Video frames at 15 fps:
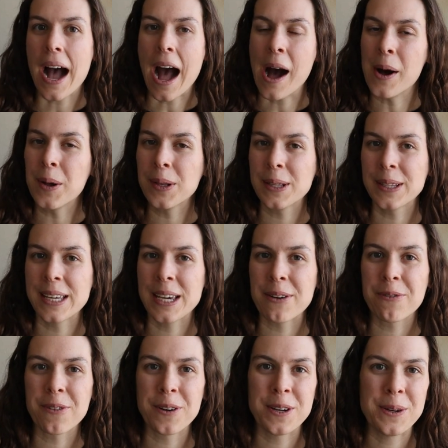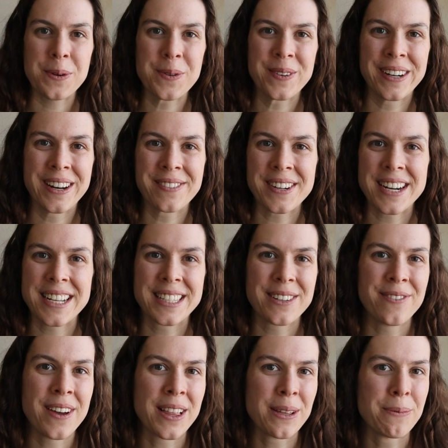I'll link it for you whenever it's
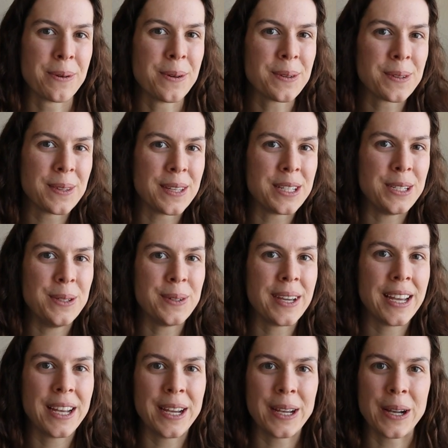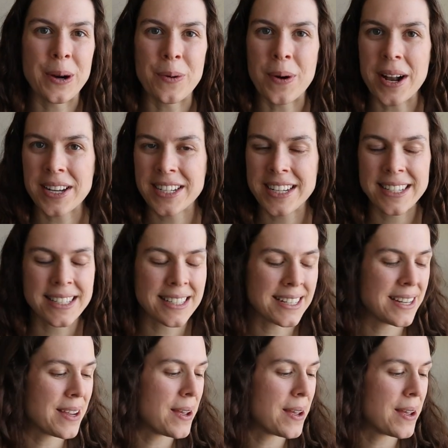available so that you can go watch it.